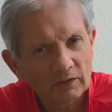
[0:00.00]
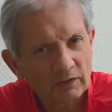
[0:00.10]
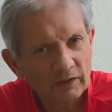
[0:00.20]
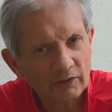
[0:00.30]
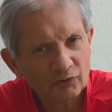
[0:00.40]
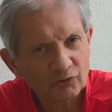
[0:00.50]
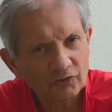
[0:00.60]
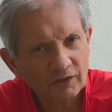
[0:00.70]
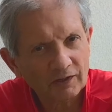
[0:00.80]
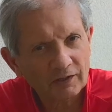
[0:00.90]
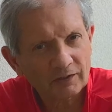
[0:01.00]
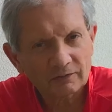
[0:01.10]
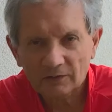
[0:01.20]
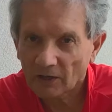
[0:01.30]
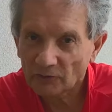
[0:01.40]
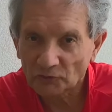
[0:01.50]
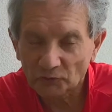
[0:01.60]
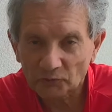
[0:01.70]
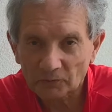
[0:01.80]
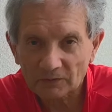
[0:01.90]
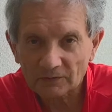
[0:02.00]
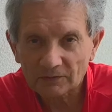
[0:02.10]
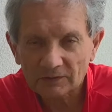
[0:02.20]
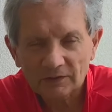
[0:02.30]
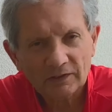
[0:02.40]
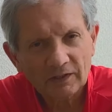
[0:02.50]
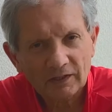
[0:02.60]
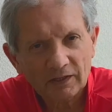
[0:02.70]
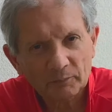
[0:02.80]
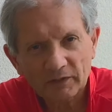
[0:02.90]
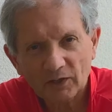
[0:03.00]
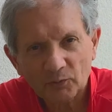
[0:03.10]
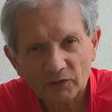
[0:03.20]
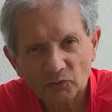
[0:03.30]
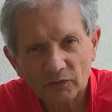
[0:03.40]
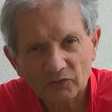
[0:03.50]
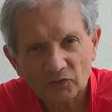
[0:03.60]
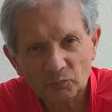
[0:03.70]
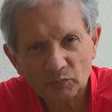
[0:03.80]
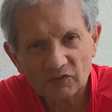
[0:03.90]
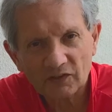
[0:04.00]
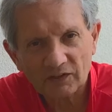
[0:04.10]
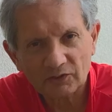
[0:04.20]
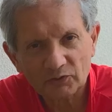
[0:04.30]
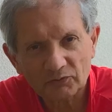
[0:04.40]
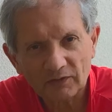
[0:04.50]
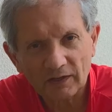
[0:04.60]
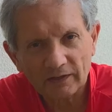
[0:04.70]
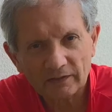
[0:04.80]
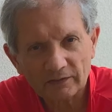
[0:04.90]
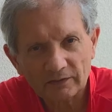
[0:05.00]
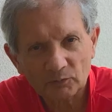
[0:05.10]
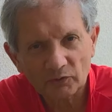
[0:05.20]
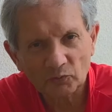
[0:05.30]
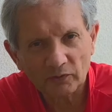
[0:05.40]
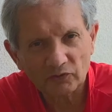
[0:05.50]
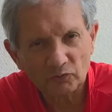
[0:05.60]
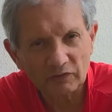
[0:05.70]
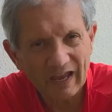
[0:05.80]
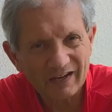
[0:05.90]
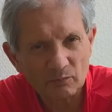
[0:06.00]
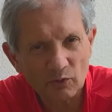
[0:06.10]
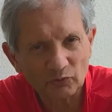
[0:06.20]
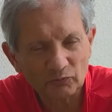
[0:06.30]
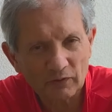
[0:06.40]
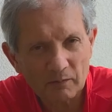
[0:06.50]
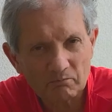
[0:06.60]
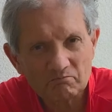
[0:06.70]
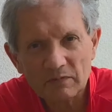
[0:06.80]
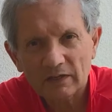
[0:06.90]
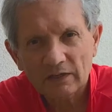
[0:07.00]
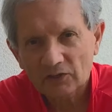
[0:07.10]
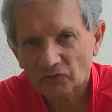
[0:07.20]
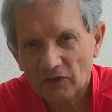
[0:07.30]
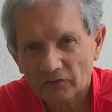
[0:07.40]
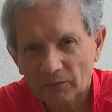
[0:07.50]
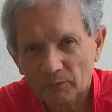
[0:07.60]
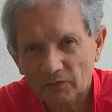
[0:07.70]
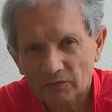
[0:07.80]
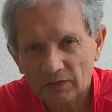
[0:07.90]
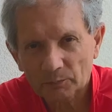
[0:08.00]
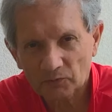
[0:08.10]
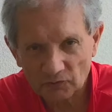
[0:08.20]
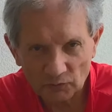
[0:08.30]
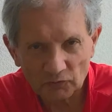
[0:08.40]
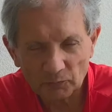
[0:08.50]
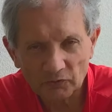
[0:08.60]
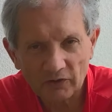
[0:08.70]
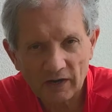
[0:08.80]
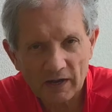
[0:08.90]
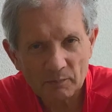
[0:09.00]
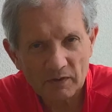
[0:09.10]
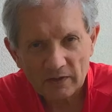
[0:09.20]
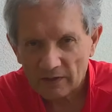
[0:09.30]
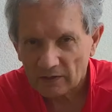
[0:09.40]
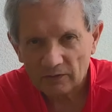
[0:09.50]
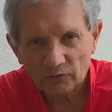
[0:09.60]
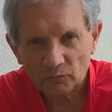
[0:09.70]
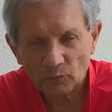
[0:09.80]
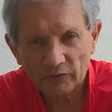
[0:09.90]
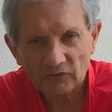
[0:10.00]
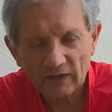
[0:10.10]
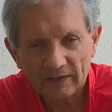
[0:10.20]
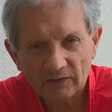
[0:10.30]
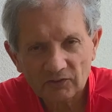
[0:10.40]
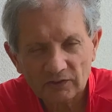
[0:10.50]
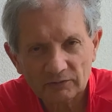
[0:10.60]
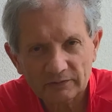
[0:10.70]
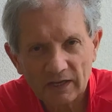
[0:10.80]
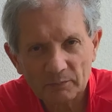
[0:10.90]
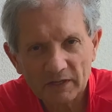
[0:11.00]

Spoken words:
interesting, unusual. Let me know which ones in particular you've liked, which ones you've gained most from. Share some of your tips. Do subscribe. Lots more exciting stuff coming.